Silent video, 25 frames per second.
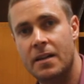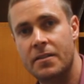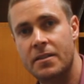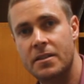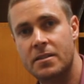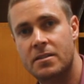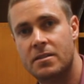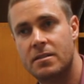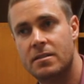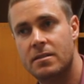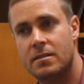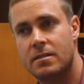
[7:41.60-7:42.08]

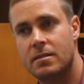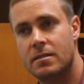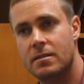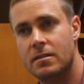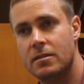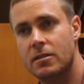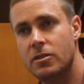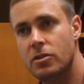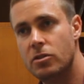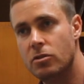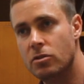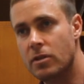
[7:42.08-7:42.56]
This
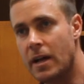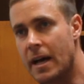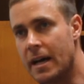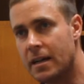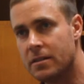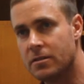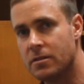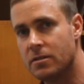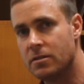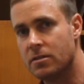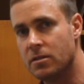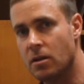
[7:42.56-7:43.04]
little
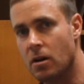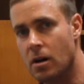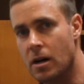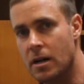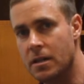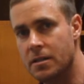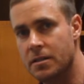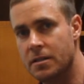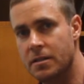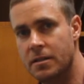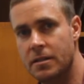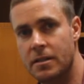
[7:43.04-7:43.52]

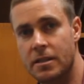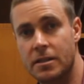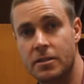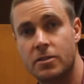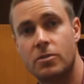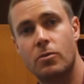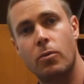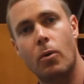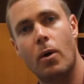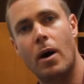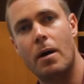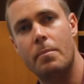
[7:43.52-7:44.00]
exercise is
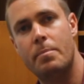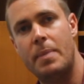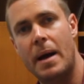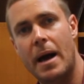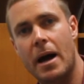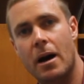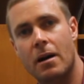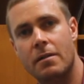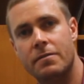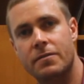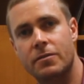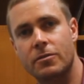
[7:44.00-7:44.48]
quite
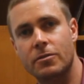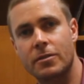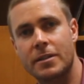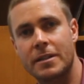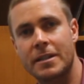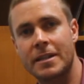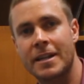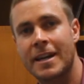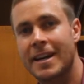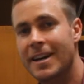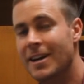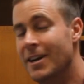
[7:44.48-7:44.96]
powerful
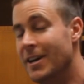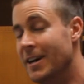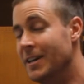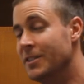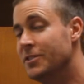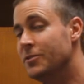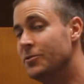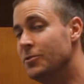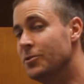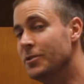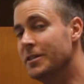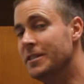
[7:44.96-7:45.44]
and
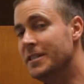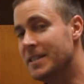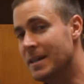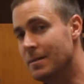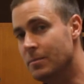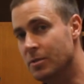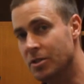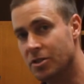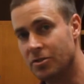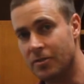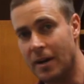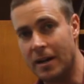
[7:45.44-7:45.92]
it really
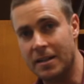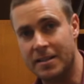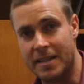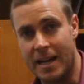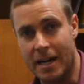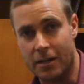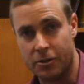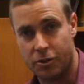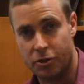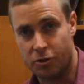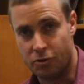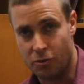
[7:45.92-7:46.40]
demonstrates
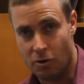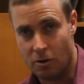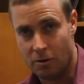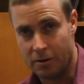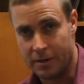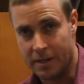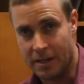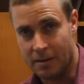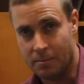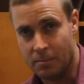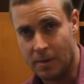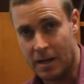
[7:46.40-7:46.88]
how strong
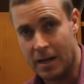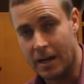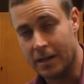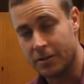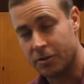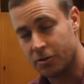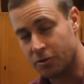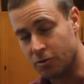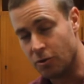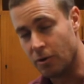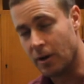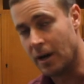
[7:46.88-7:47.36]

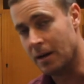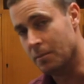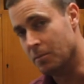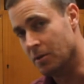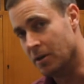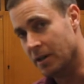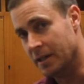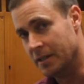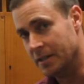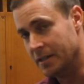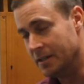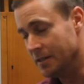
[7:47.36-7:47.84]
our
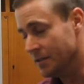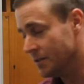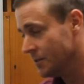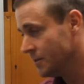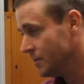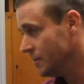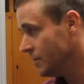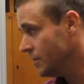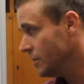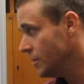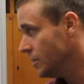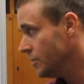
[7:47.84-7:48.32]
mind is.
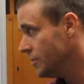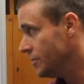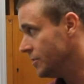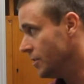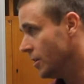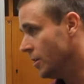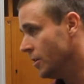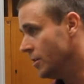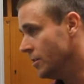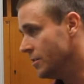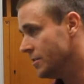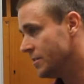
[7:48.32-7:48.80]

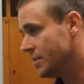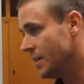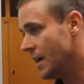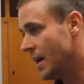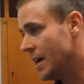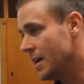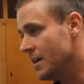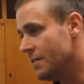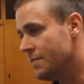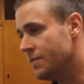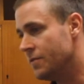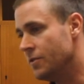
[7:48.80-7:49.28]
So
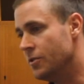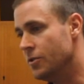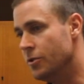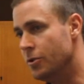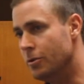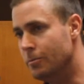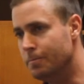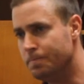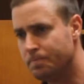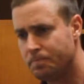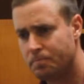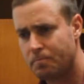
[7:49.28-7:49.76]
say
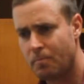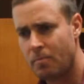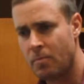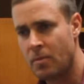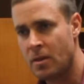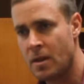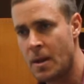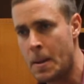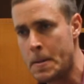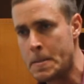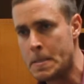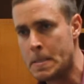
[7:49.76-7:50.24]

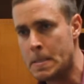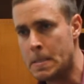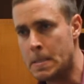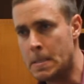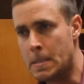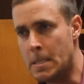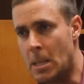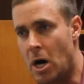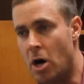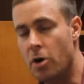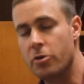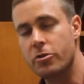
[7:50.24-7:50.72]

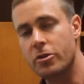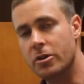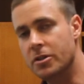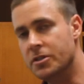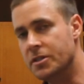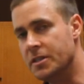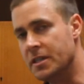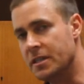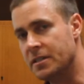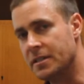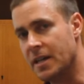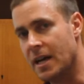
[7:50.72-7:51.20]
I'll use
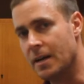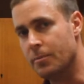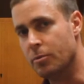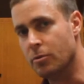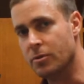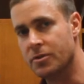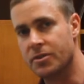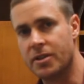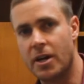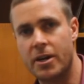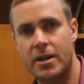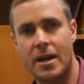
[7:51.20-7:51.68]
an example.
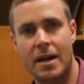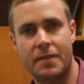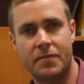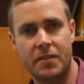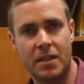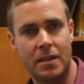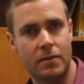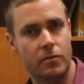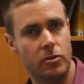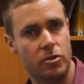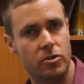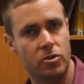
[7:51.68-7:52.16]
Say you have to
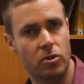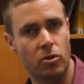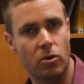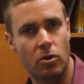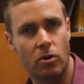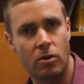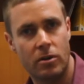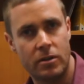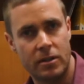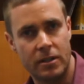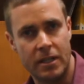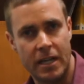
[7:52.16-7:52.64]
give a
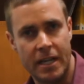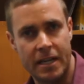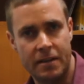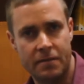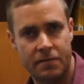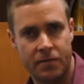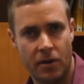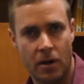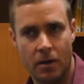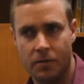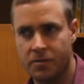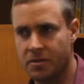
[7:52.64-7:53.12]
talk in
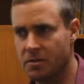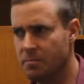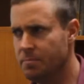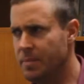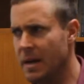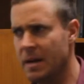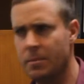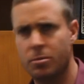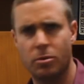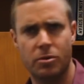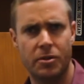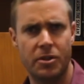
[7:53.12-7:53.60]
front of some
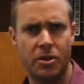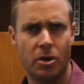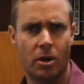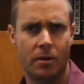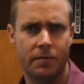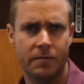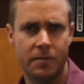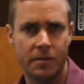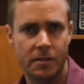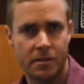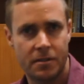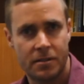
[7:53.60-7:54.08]
people at the
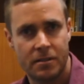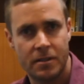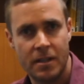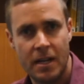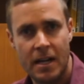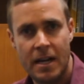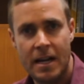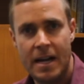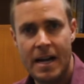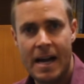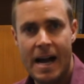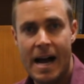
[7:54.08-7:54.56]
office
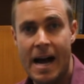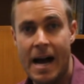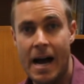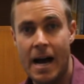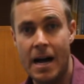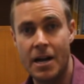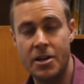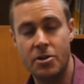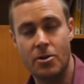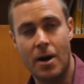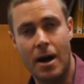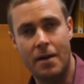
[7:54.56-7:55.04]

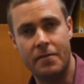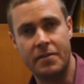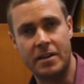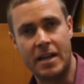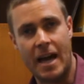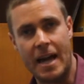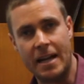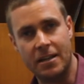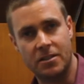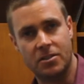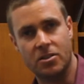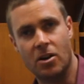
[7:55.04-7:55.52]
and you're having
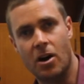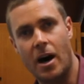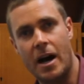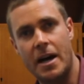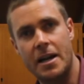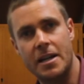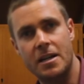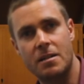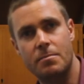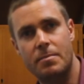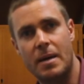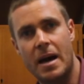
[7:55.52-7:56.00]

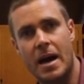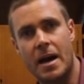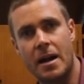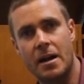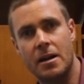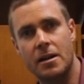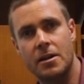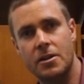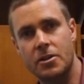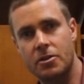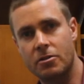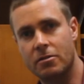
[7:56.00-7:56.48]
anxiety about
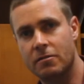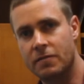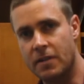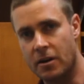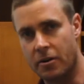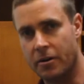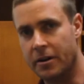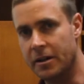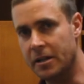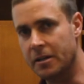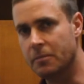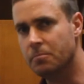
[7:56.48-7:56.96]
it and you're
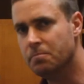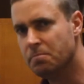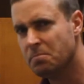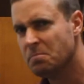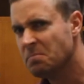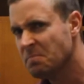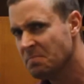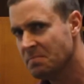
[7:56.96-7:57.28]
very